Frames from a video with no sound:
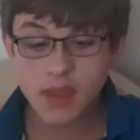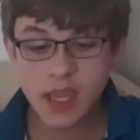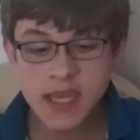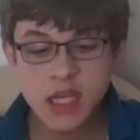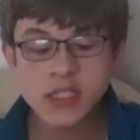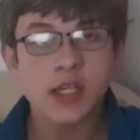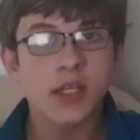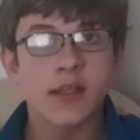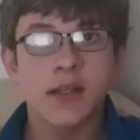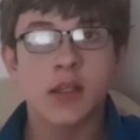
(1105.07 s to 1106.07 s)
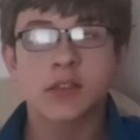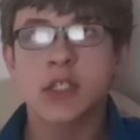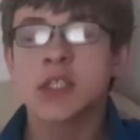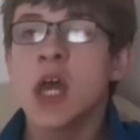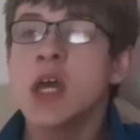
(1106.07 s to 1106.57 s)
He doesn't,
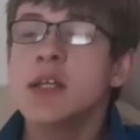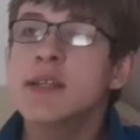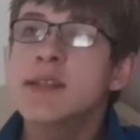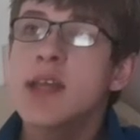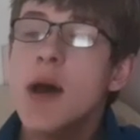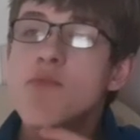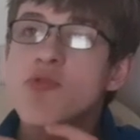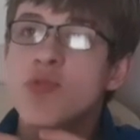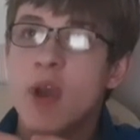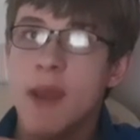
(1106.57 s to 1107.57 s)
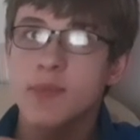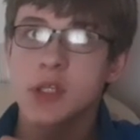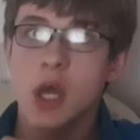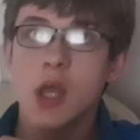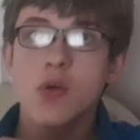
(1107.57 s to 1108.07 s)
because some
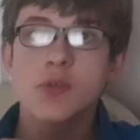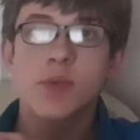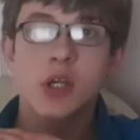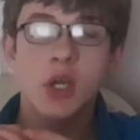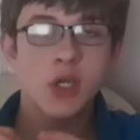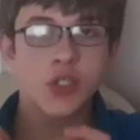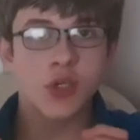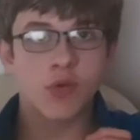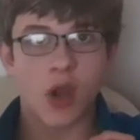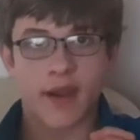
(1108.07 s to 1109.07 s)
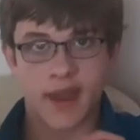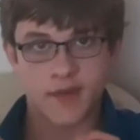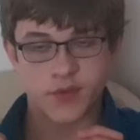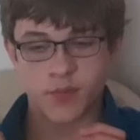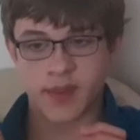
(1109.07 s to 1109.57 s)
reptiles, because you can't
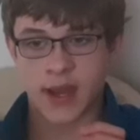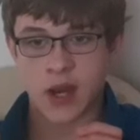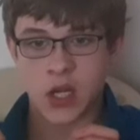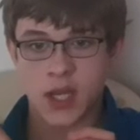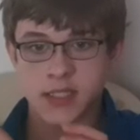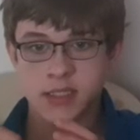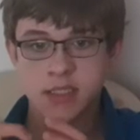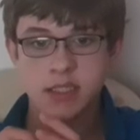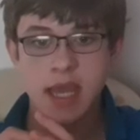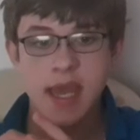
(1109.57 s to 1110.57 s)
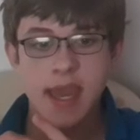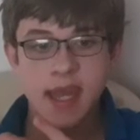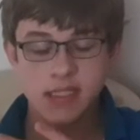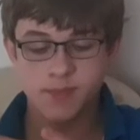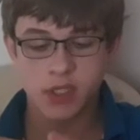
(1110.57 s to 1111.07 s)
have them without a license,
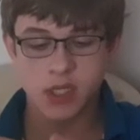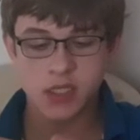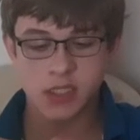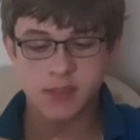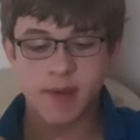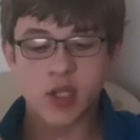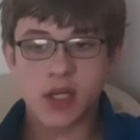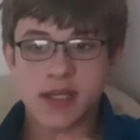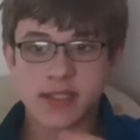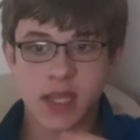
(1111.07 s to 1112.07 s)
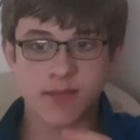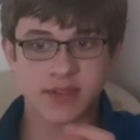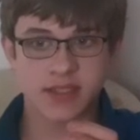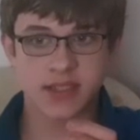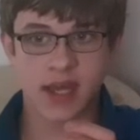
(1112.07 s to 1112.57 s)
it's because, especially some
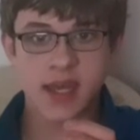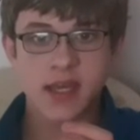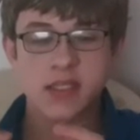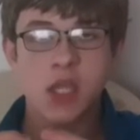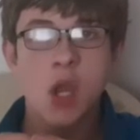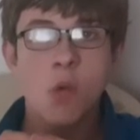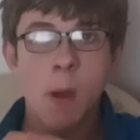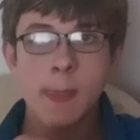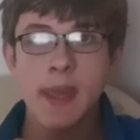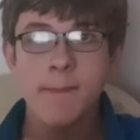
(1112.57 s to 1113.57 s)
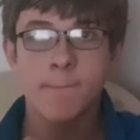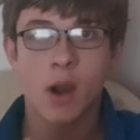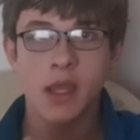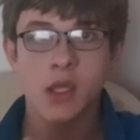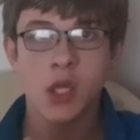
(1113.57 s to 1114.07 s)
snakes, when they
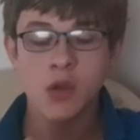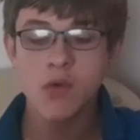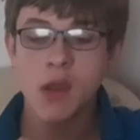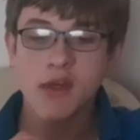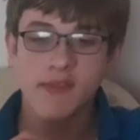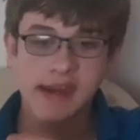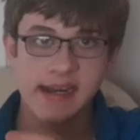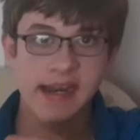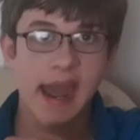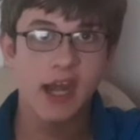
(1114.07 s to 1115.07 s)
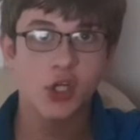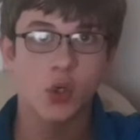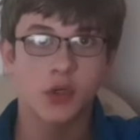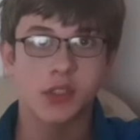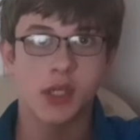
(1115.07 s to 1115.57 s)
bite you, they latch
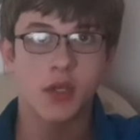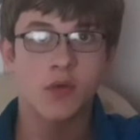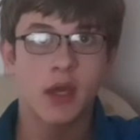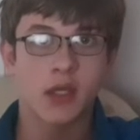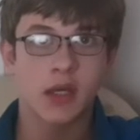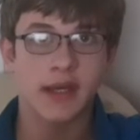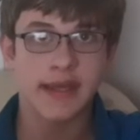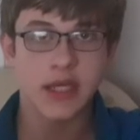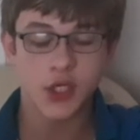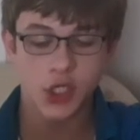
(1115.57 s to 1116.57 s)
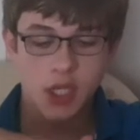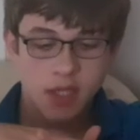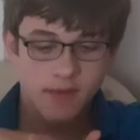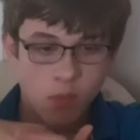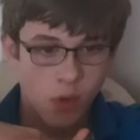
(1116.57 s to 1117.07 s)
onto you like a leech.
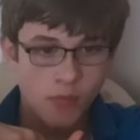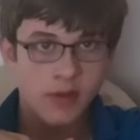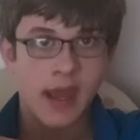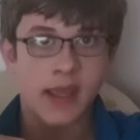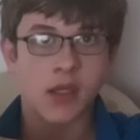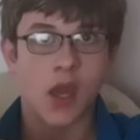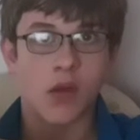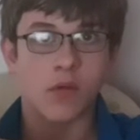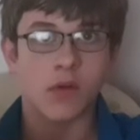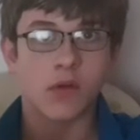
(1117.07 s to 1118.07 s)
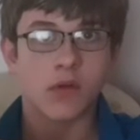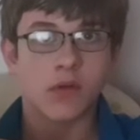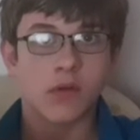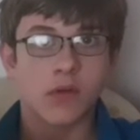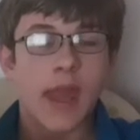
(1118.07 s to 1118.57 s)
They won't let go.
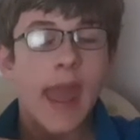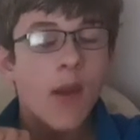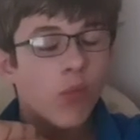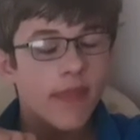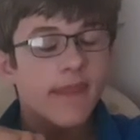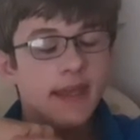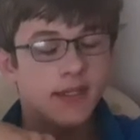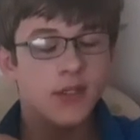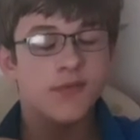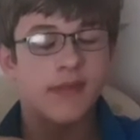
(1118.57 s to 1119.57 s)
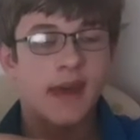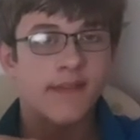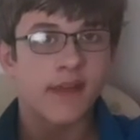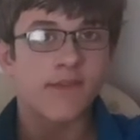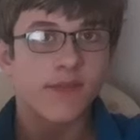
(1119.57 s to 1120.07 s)
And when they do
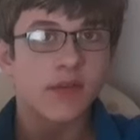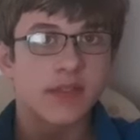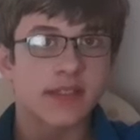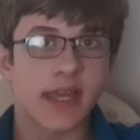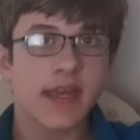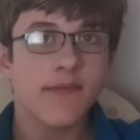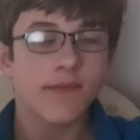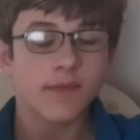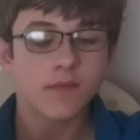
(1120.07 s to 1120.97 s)
that, they feel safe